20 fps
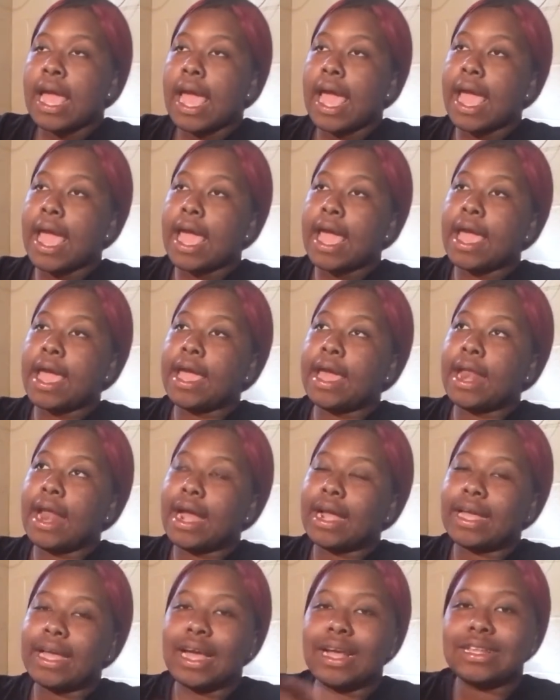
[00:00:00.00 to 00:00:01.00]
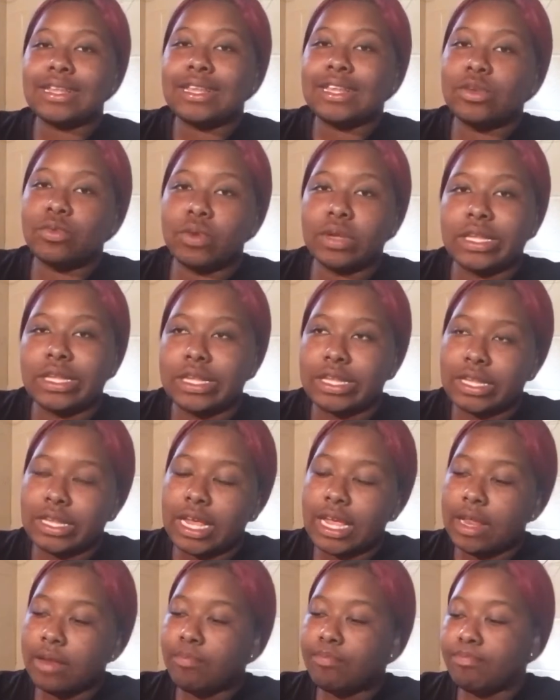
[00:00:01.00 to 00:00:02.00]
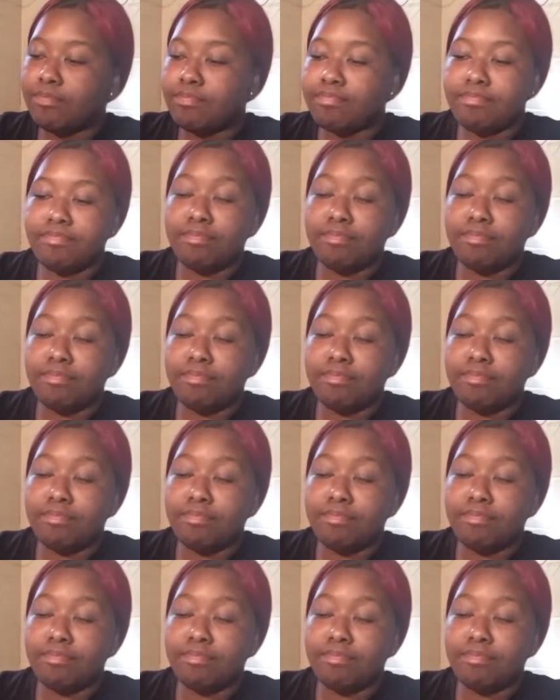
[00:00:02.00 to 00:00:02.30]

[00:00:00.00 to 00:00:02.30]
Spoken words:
And I guess he